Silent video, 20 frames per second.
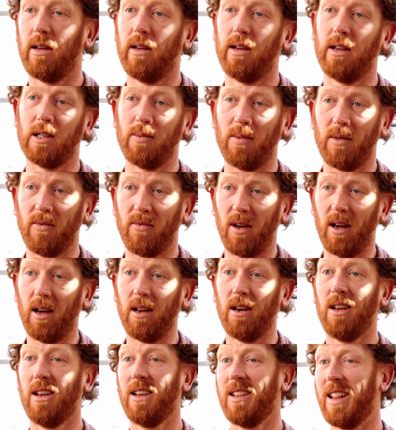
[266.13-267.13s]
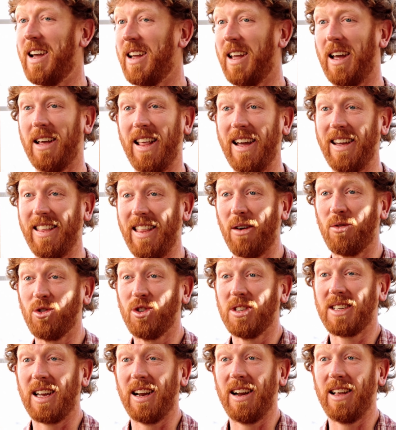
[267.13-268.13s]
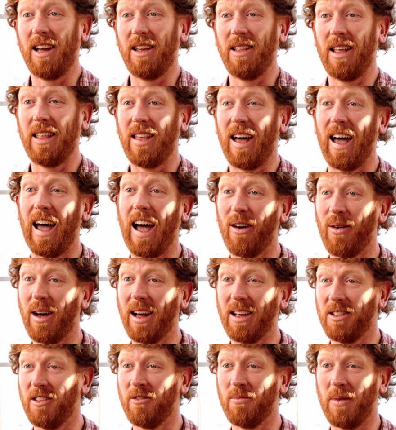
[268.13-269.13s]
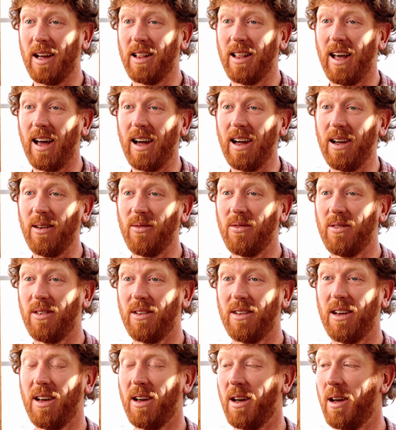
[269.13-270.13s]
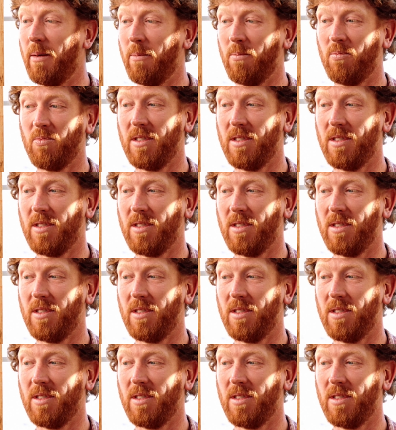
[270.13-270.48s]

It's been fun. Like, like that was just kind of like the how I live my life. Um,